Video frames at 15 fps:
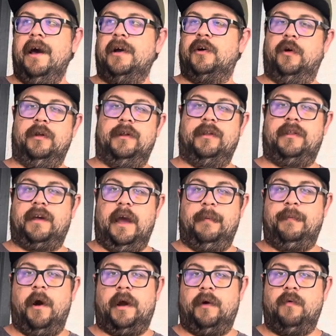going to the skate
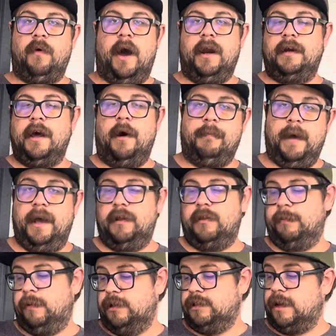park and riding down banks a
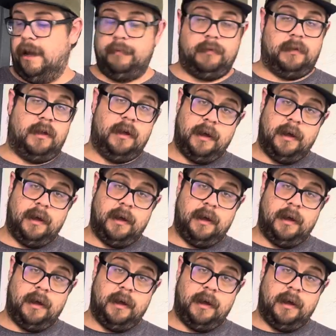bunch of times.